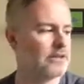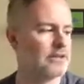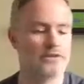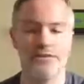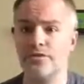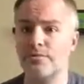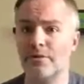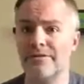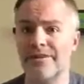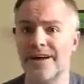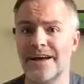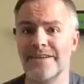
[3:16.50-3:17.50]
It's a
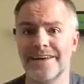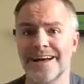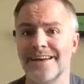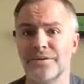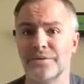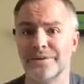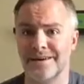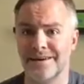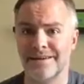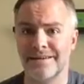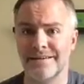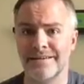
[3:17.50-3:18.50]
2.5, I don't
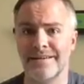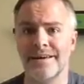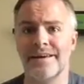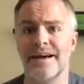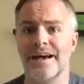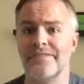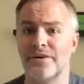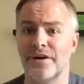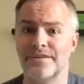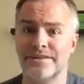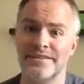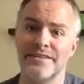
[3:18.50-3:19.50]
care. I've
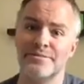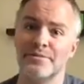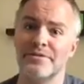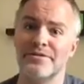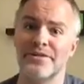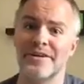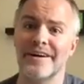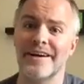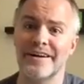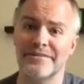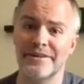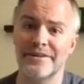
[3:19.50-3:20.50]
hunted this book
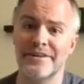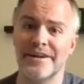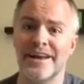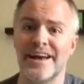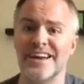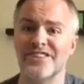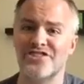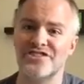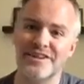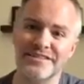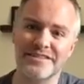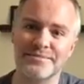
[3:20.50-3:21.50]
forever. I
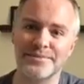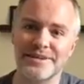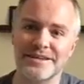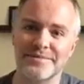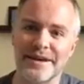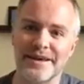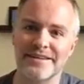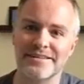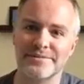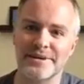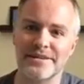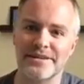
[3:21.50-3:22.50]
just completed my
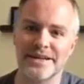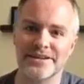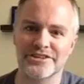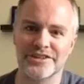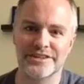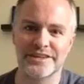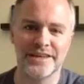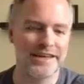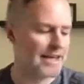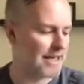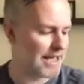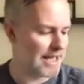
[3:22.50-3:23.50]
X-Men collection,
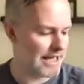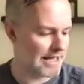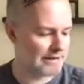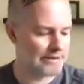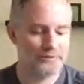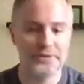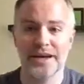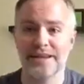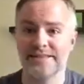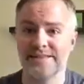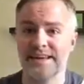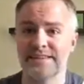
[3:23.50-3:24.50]
and we
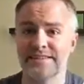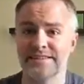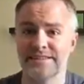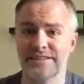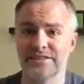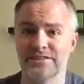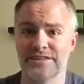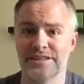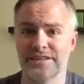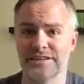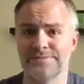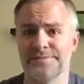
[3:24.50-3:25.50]
got Stan Lee's signature
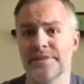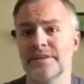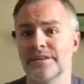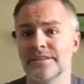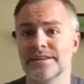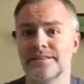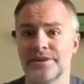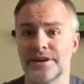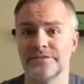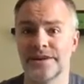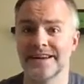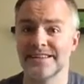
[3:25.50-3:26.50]
here. Luckily it's
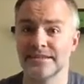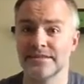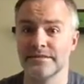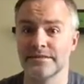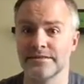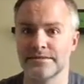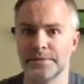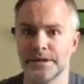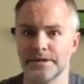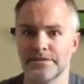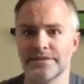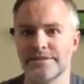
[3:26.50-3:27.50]
verified, it's a little
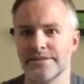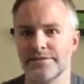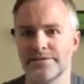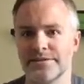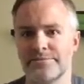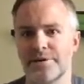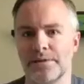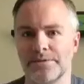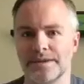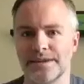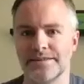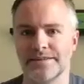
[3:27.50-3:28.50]
smudged because he was
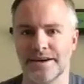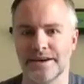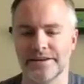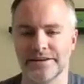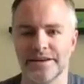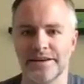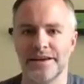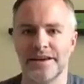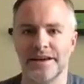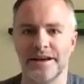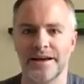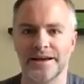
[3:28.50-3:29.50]
probably getting tired.
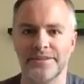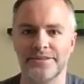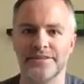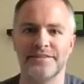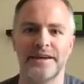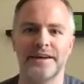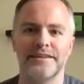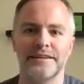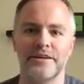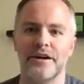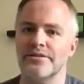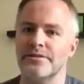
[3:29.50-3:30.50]
I got this signed
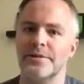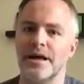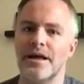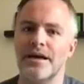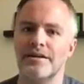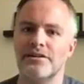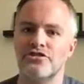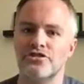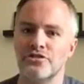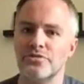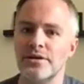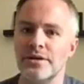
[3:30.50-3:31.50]
at Awesome Con in
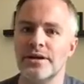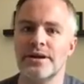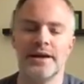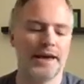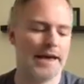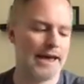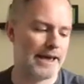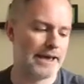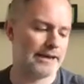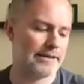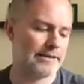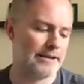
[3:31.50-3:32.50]
June,
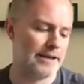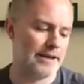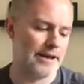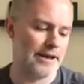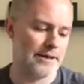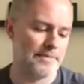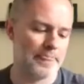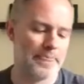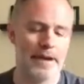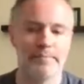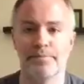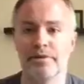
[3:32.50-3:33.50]
and
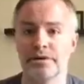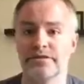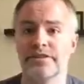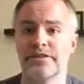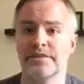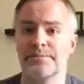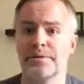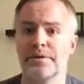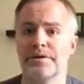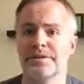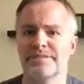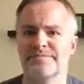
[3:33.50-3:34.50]
I purchased the
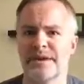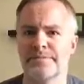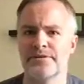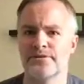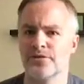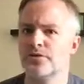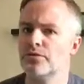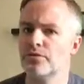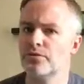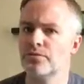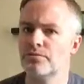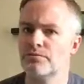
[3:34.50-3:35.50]
book maybe
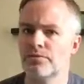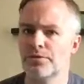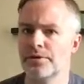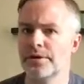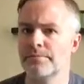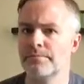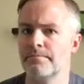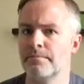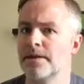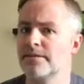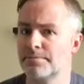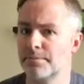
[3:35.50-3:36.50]
2-3
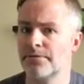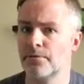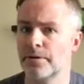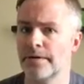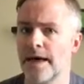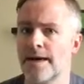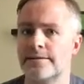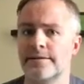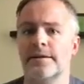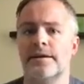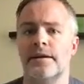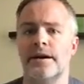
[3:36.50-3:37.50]
months before that.
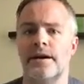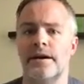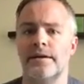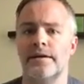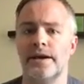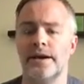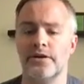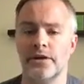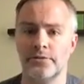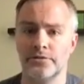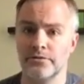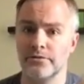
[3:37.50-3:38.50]

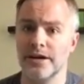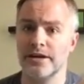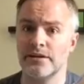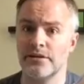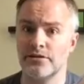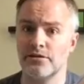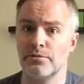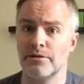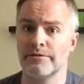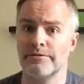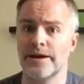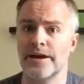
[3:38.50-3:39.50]
It was graded a
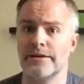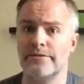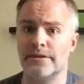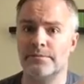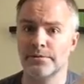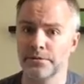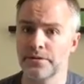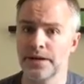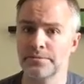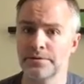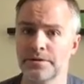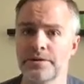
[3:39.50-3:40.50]
2.5 in the blue
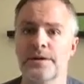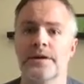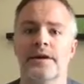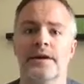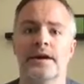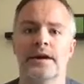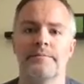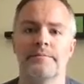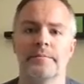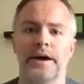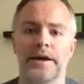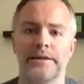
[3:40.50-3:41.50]
label.
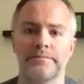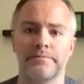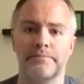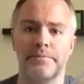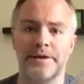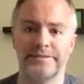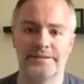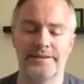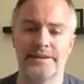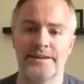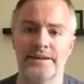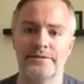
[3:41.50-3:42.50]
I
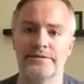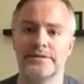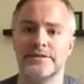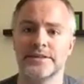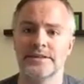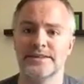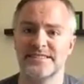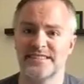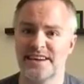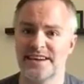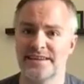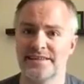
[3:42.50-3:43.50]
busted it out to get
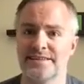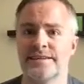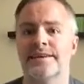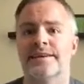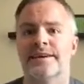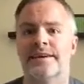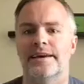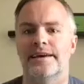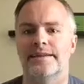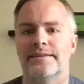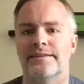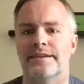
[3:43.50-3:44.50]
signed
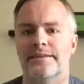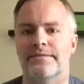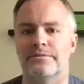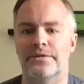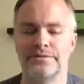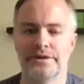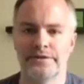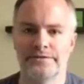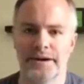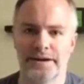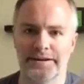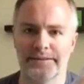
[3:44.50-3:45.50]
and
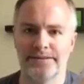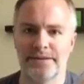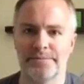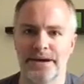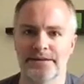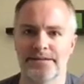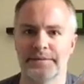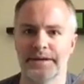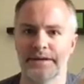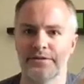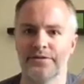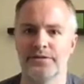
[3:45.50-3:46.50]
re-verified and sent back to me.
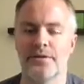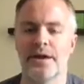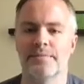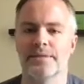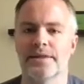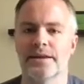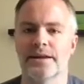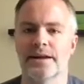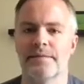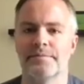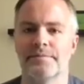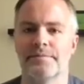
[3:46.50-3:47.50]
And I was so happy that it
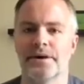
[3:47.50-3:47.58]
got